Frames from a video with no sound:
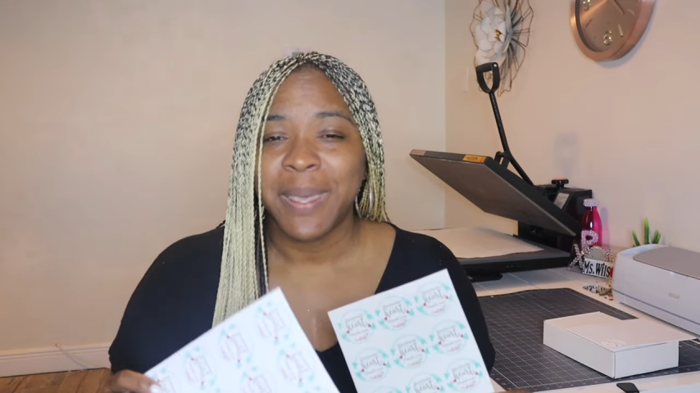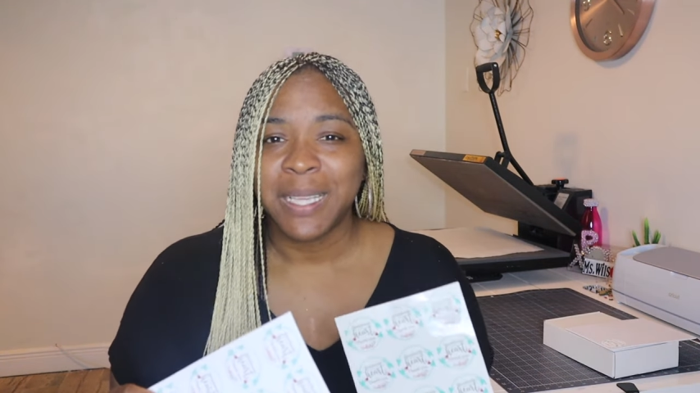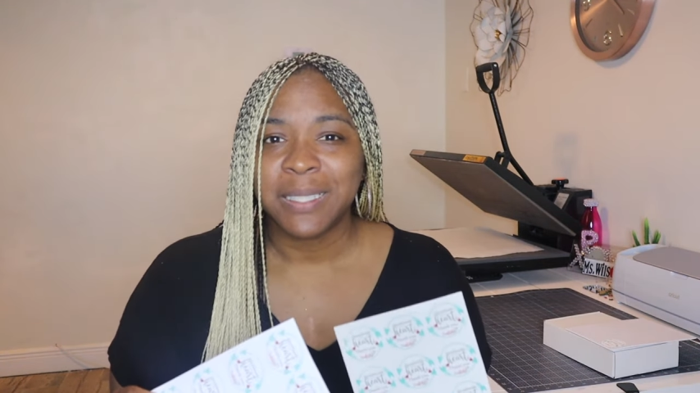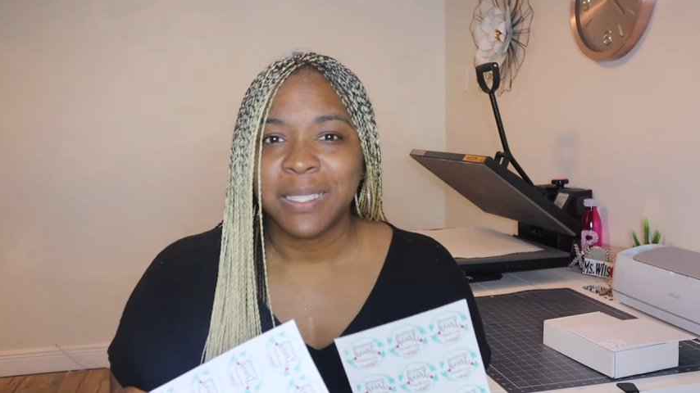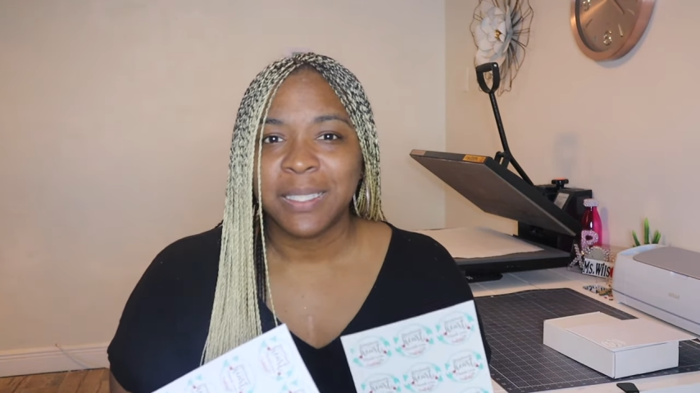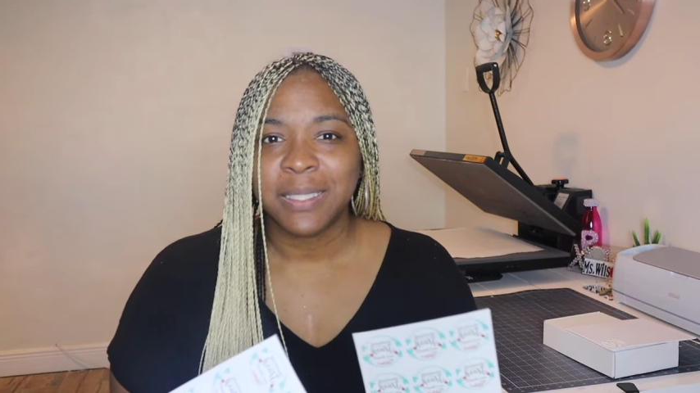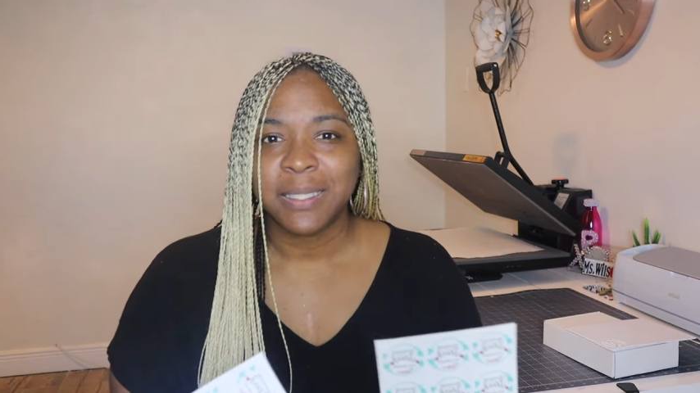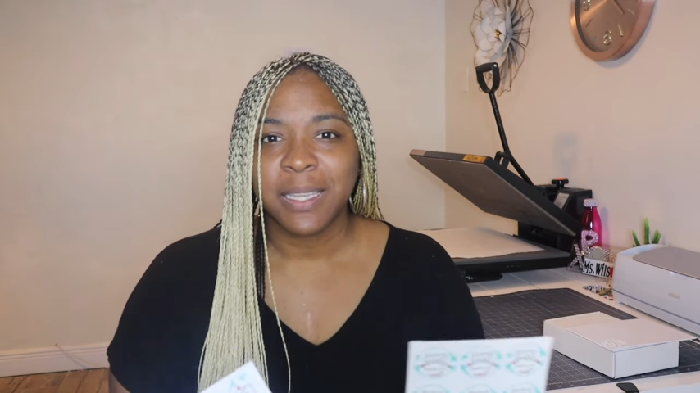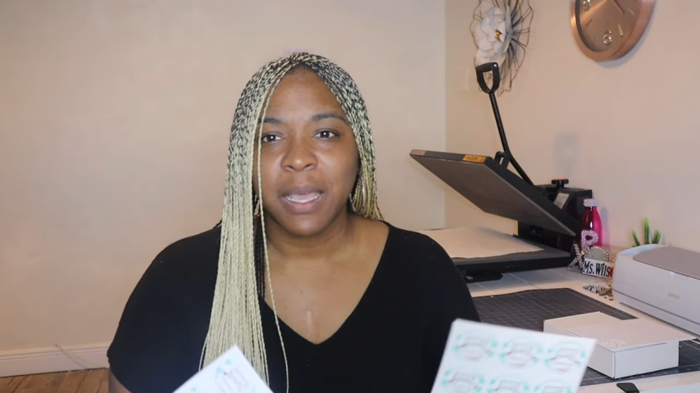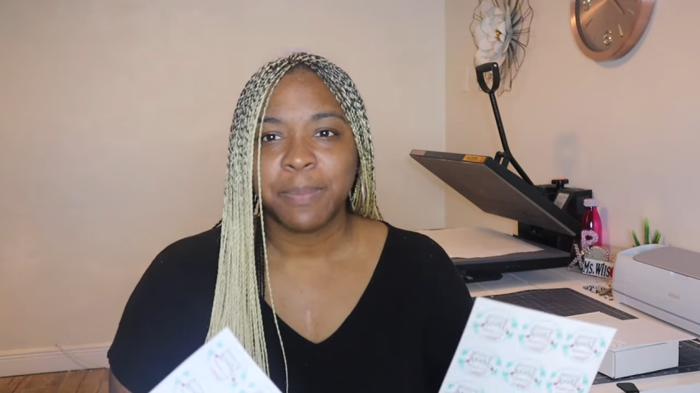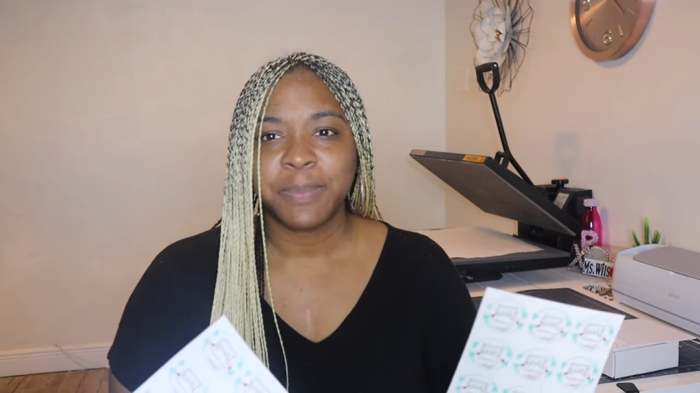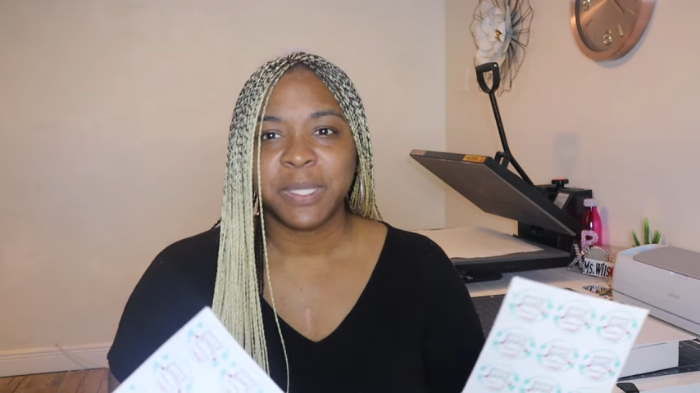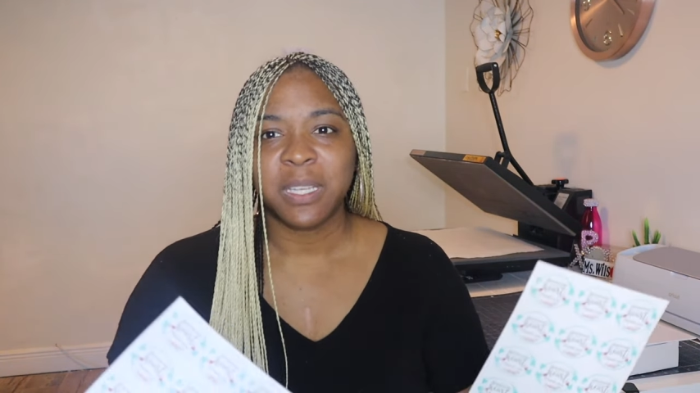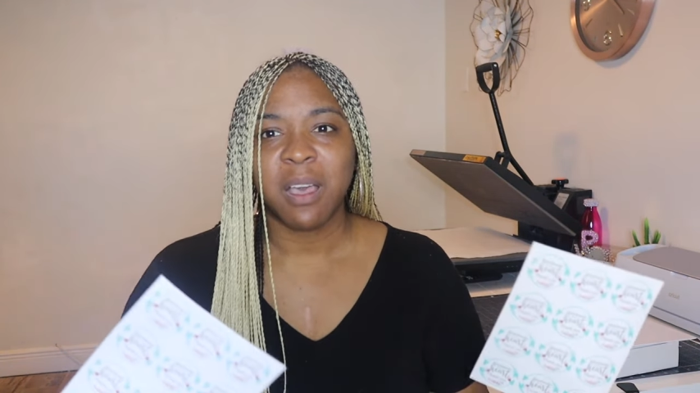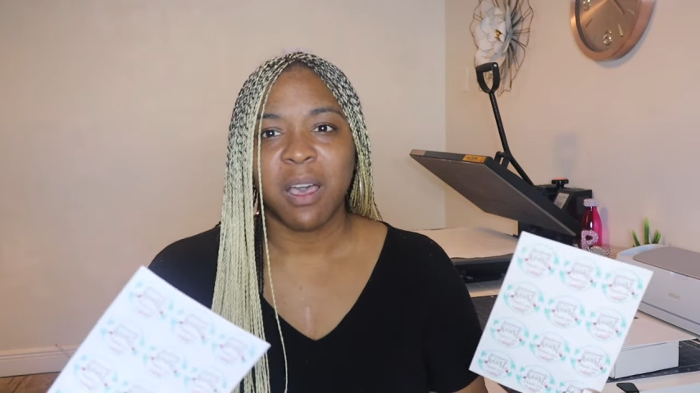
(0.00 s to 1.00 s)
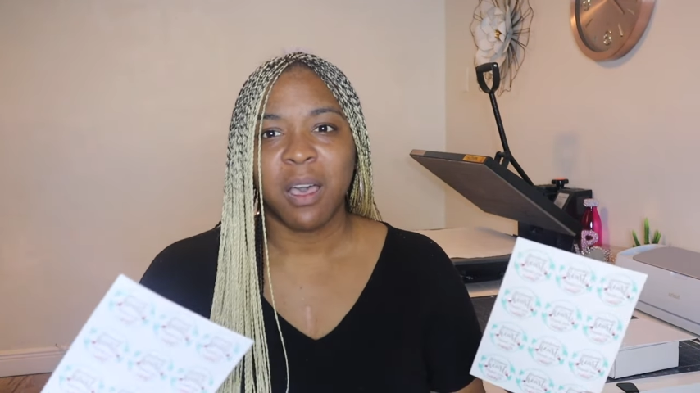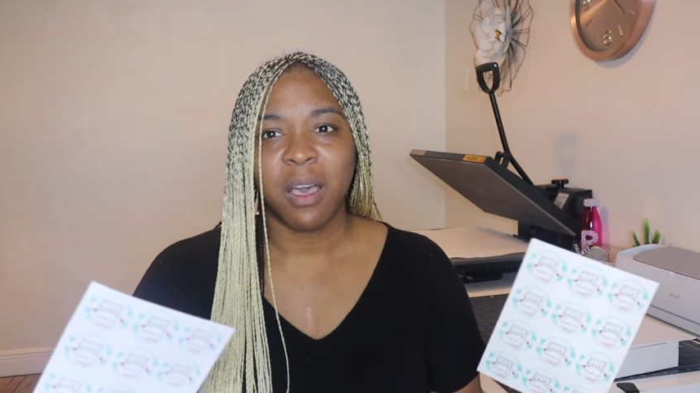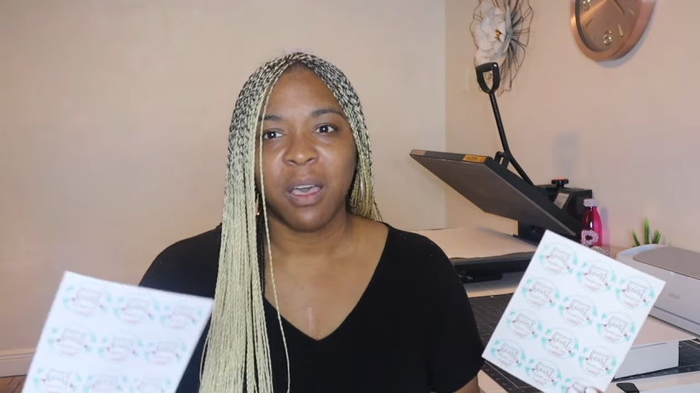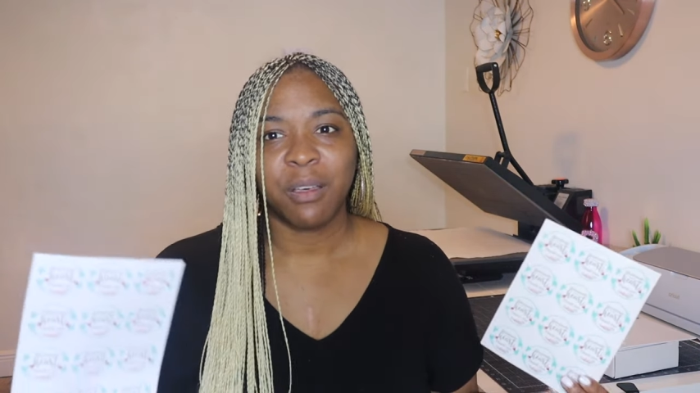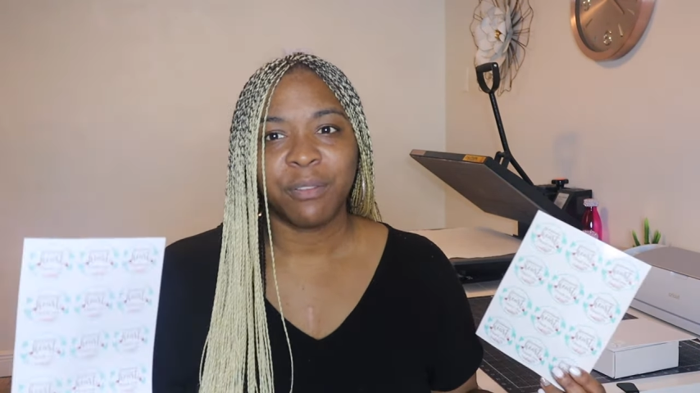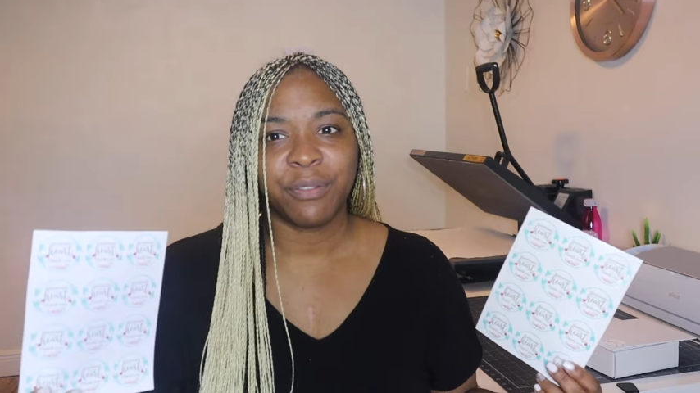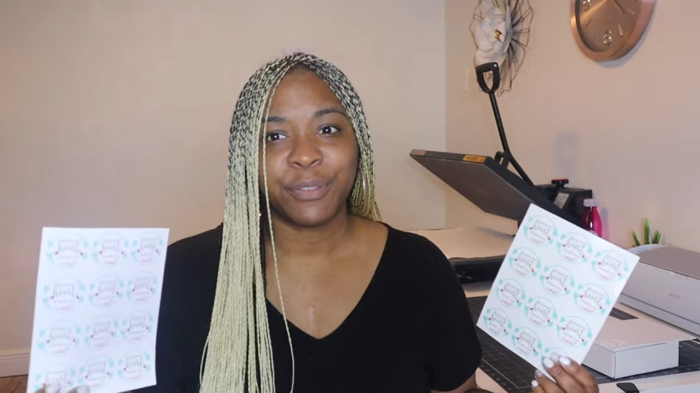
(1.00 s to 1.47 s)
basic steps
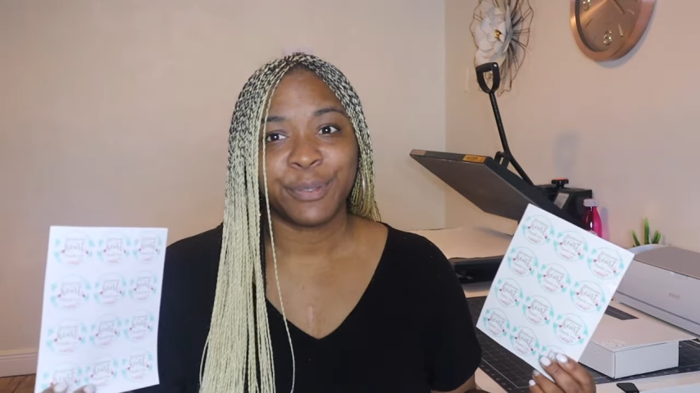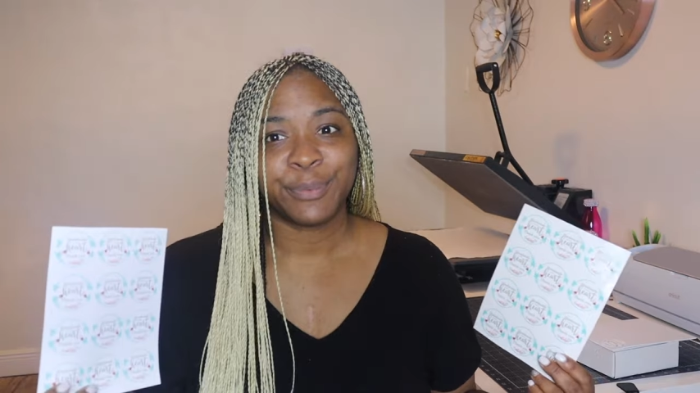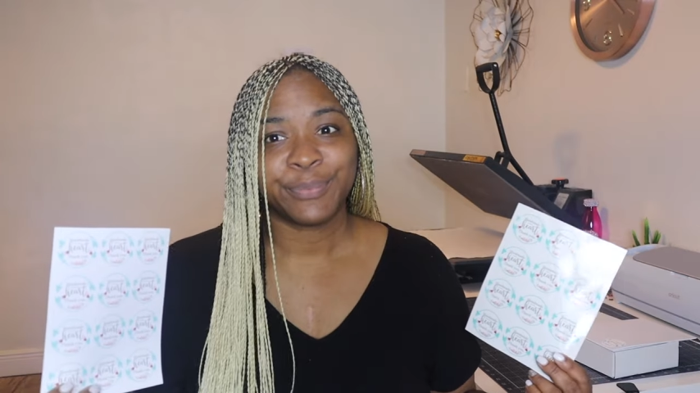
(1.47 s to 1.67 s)
of